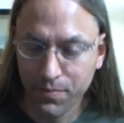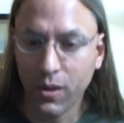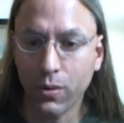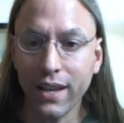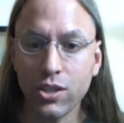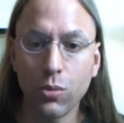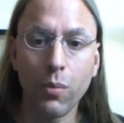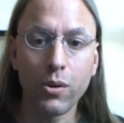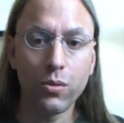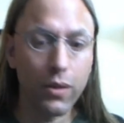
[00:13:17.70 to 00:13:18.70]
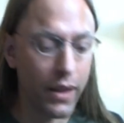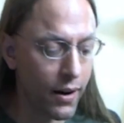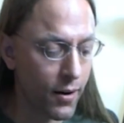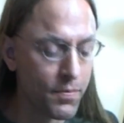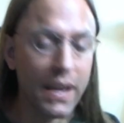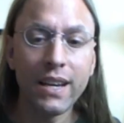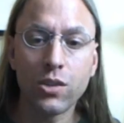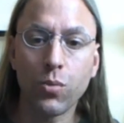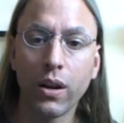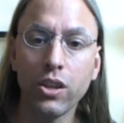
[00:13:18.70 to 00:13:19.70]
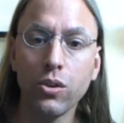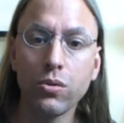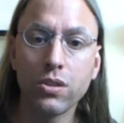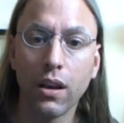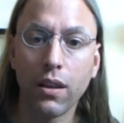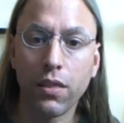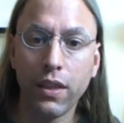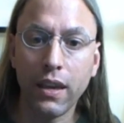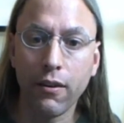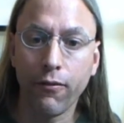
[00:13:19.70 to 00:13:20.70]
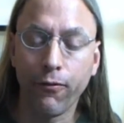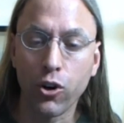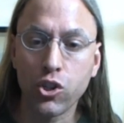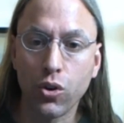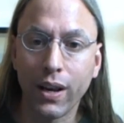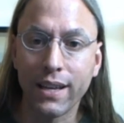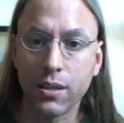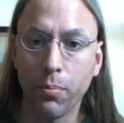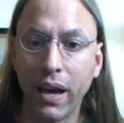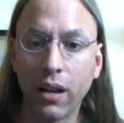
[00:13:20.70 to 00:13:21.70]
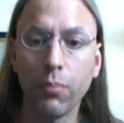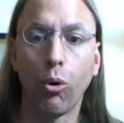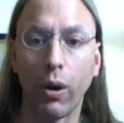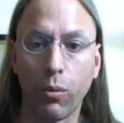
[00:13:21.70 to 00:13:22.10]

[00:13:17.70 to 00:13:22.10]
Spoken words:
Okay, so what we're doing there is we're going to use the 1st string as a pedal point.